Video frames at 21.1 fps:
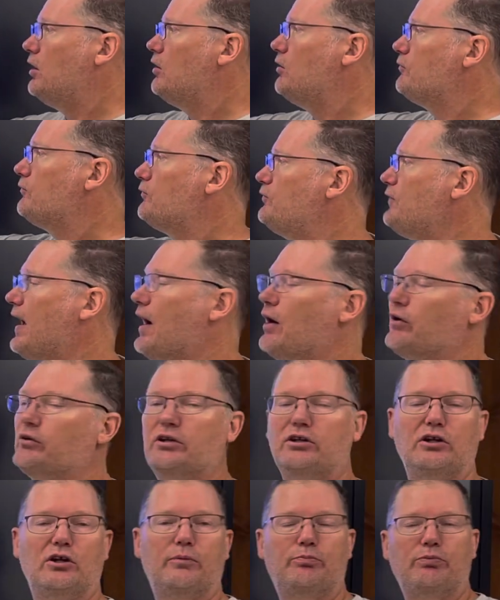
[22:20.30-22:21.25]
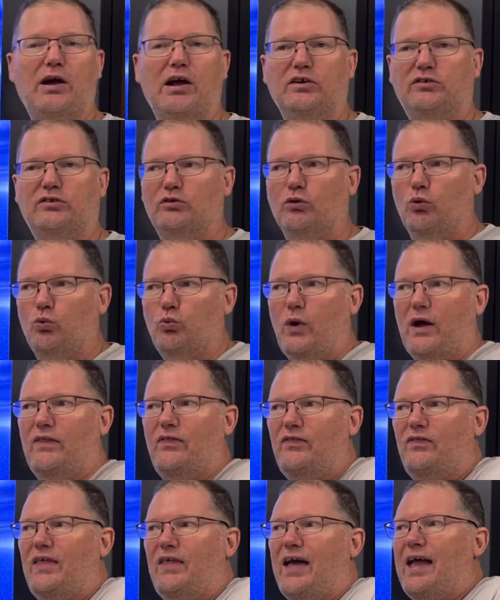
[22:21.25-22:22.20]
found in their prey. So
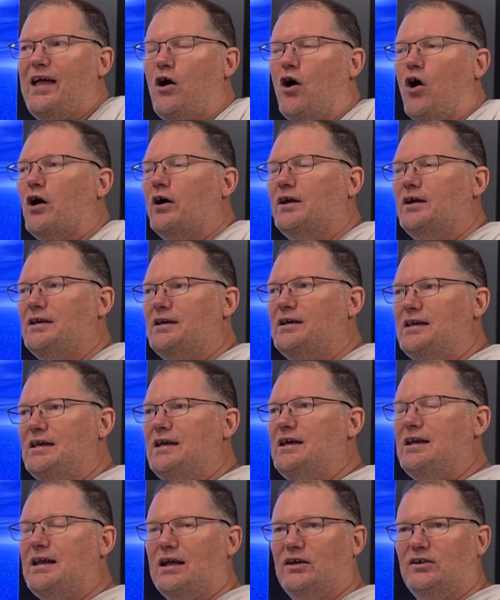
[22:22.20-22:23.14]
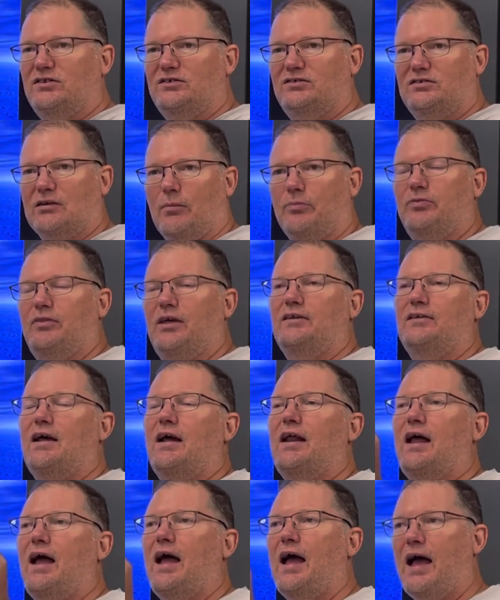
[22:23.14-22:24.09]
when they are eating something that
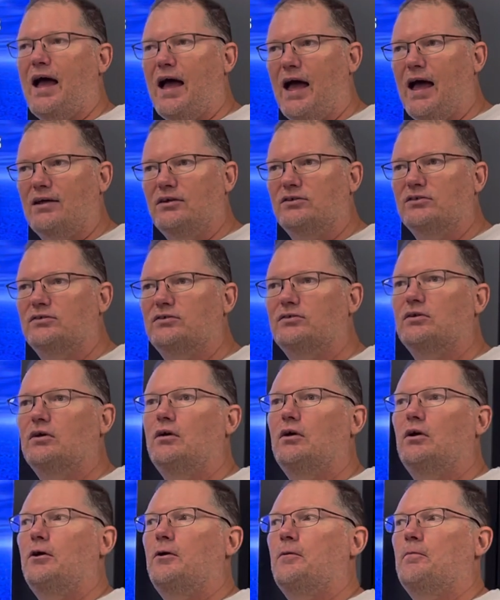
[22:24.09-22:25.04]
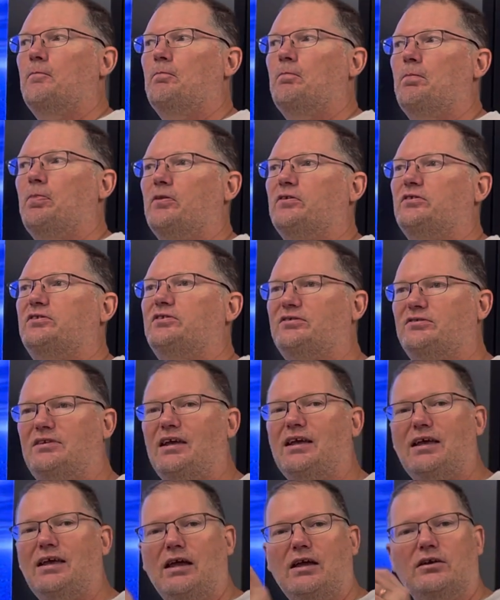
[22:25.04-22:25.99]
has
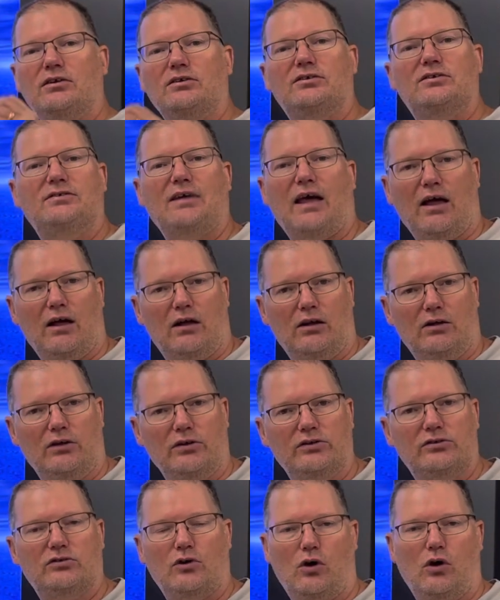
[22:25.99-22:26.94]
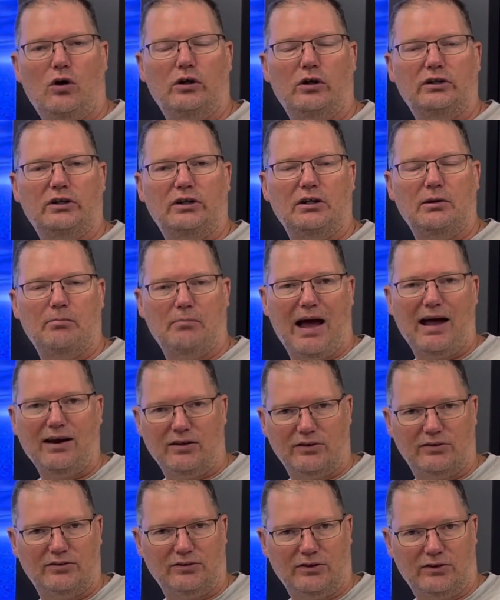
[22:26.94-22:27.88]
stinging cells called
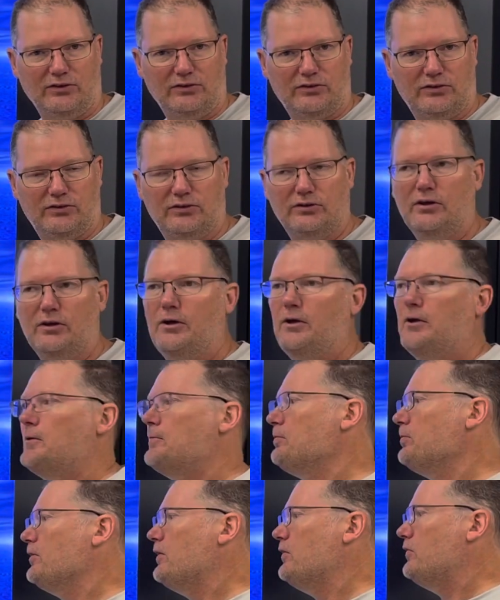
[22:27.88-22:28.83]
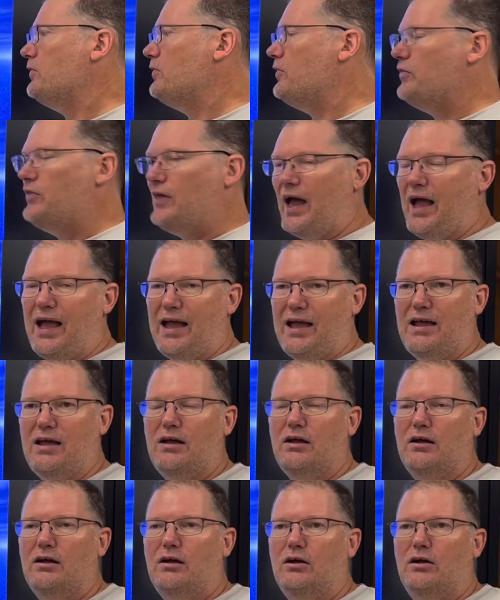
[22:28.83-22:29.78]
nematocysts,
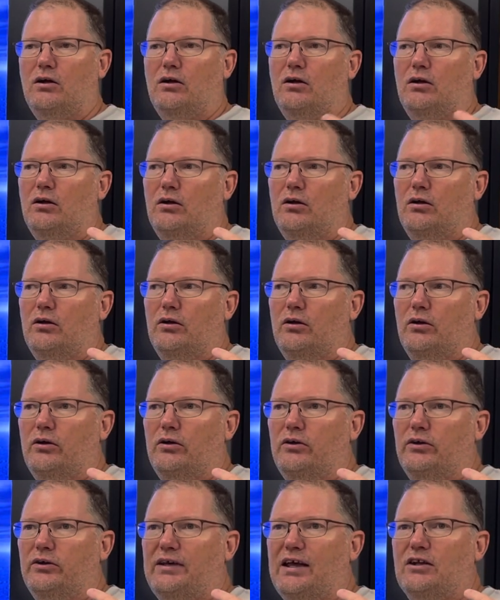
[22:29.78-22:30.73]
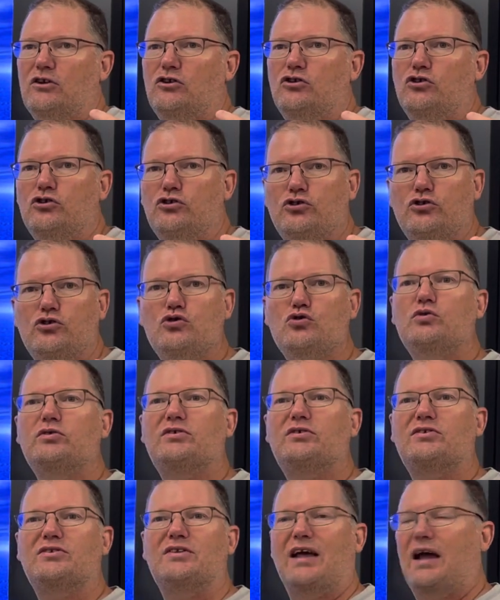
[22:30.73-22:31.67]
they can
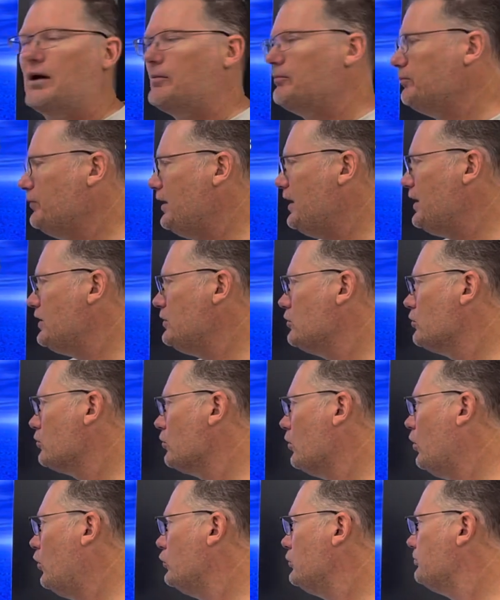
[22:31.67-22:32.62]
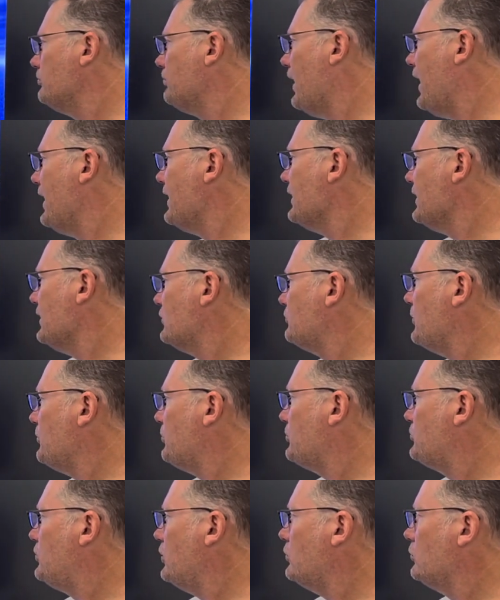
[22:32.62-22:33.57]
use them in their own bodies, but
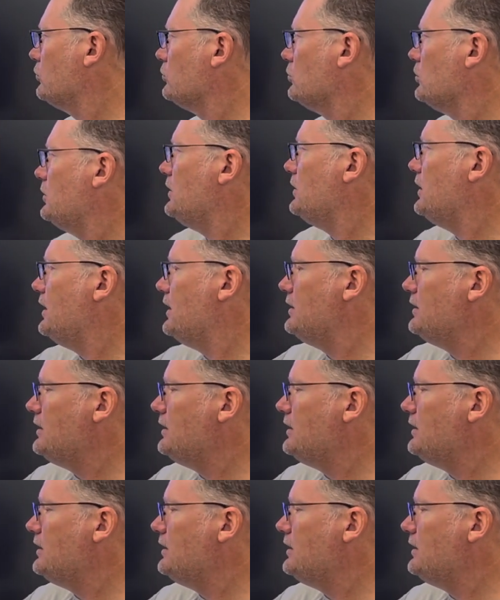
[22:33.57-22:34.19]
particularly in